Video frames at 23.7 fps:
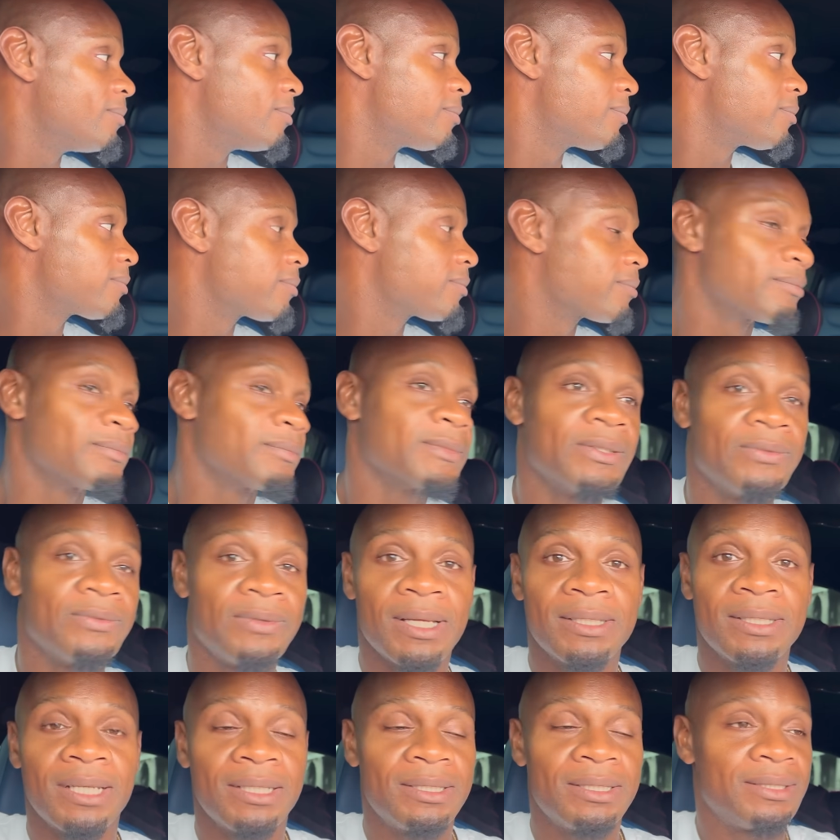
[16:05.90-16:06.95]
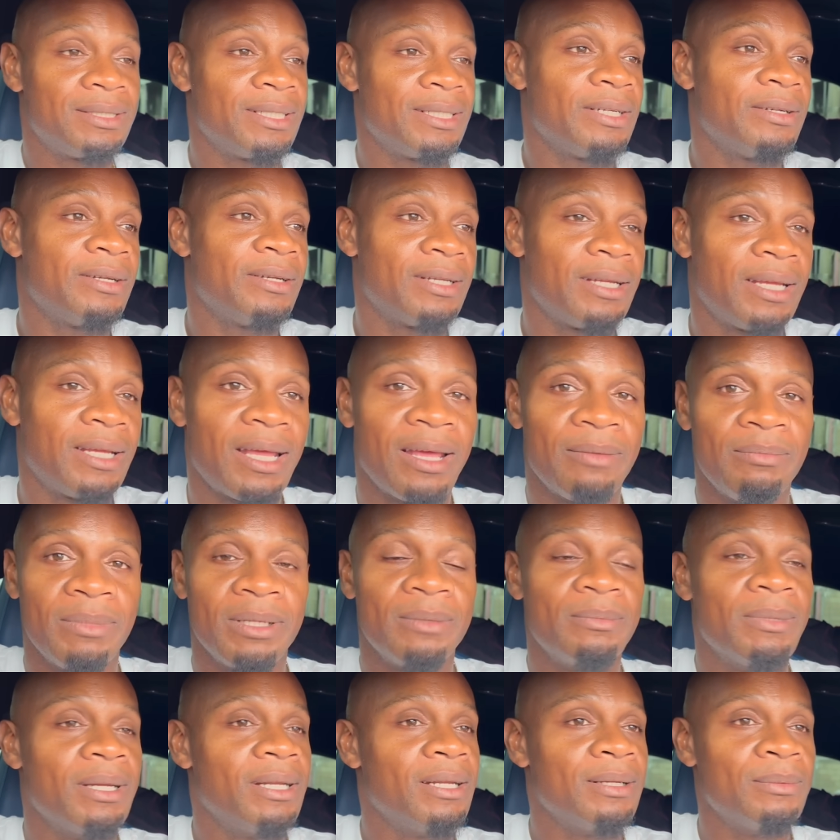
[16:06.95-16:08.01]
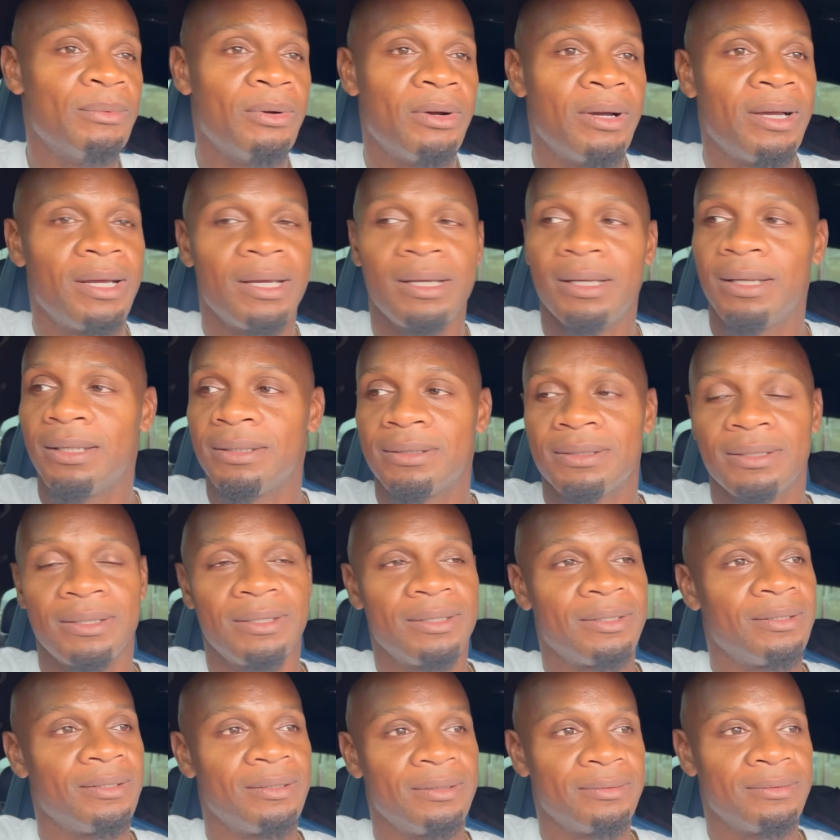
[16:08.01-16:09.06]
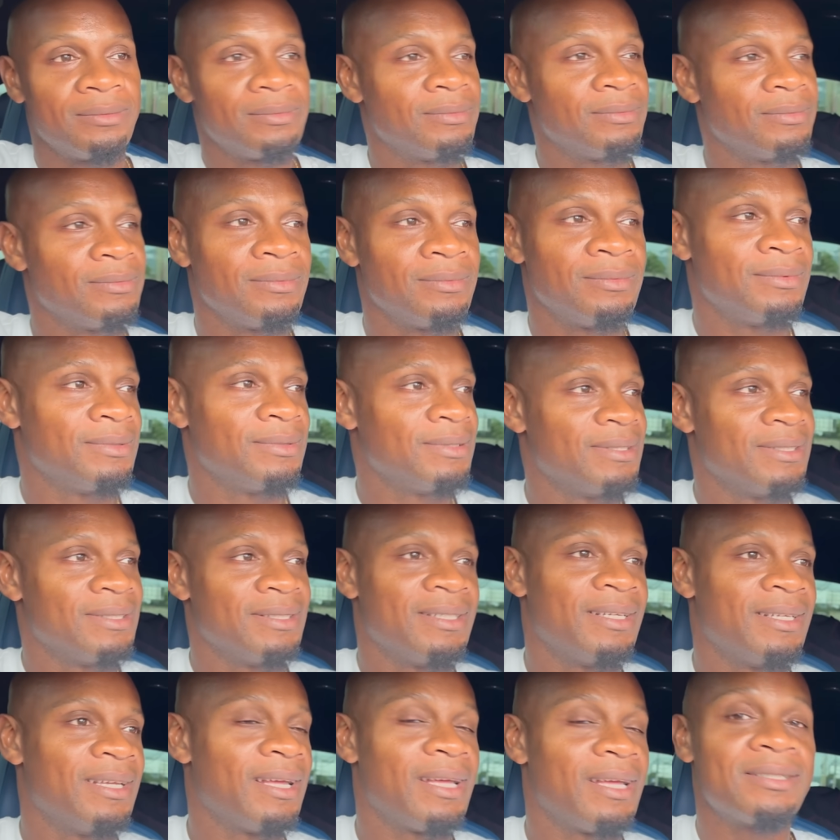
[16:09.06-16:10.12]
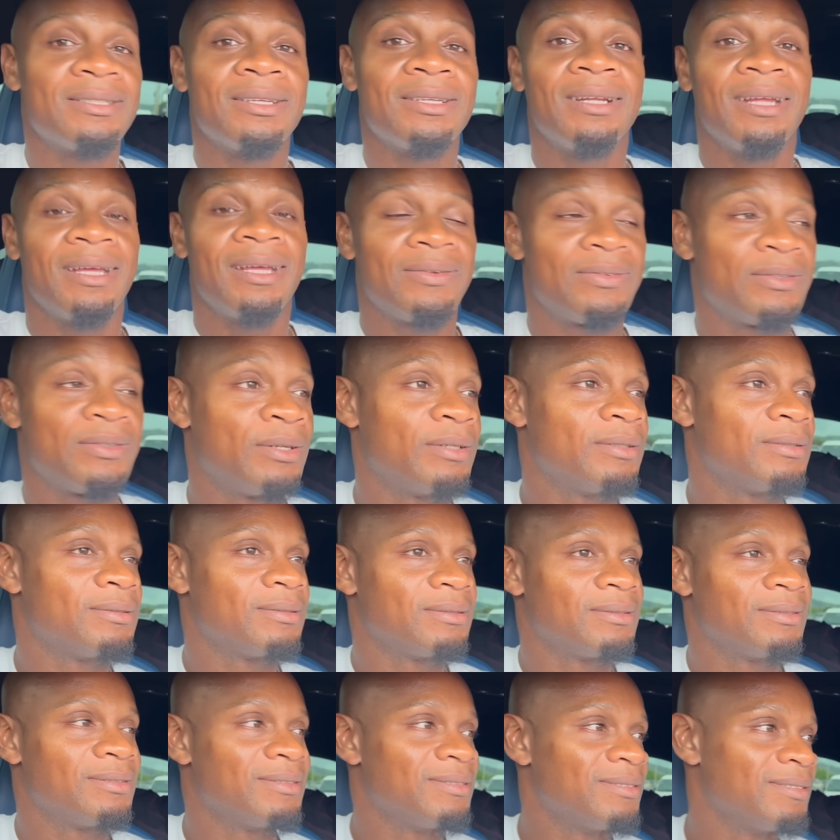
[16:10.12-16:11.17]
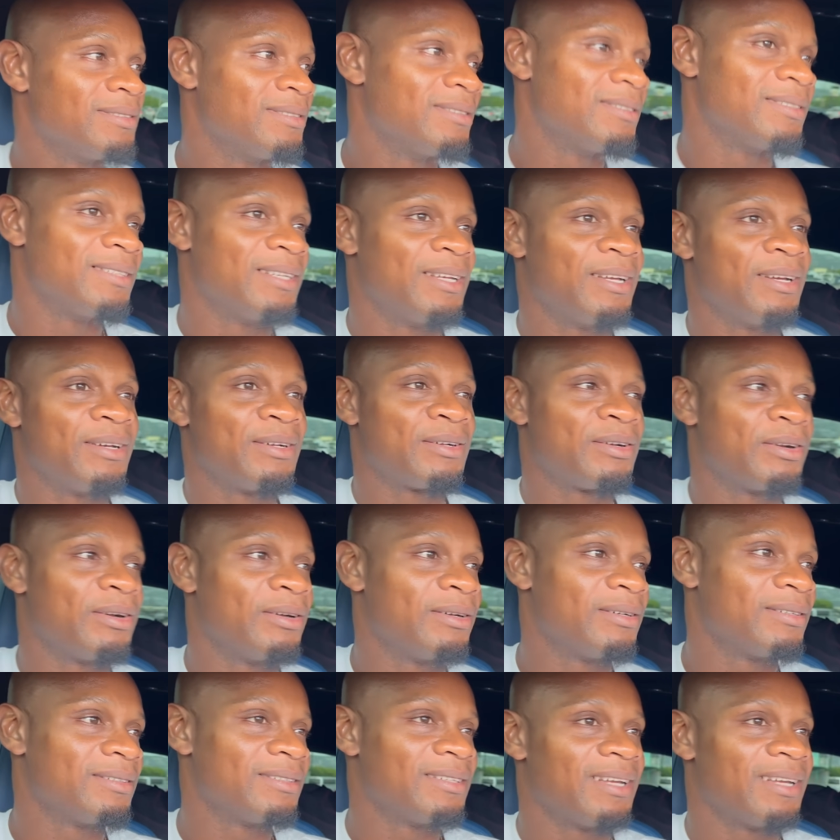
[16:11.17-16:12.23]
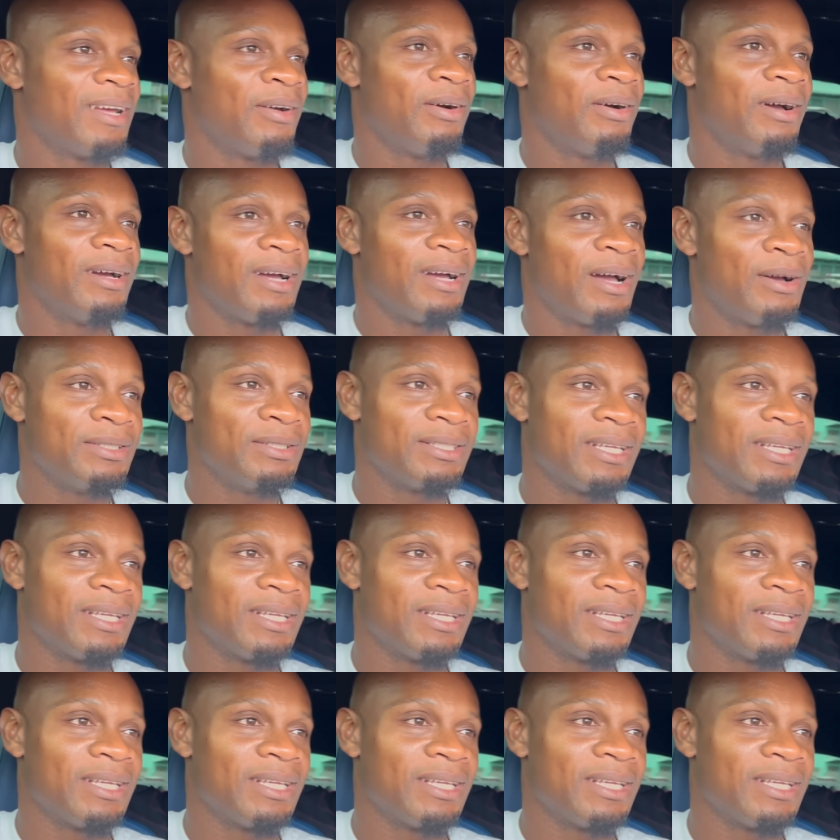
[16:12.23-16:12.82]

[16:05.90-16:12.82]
Yeah. If you're a Sagittarian and you're a big belly boy, so you go. That's how life go. That means they've okra. had a good life. Our, they've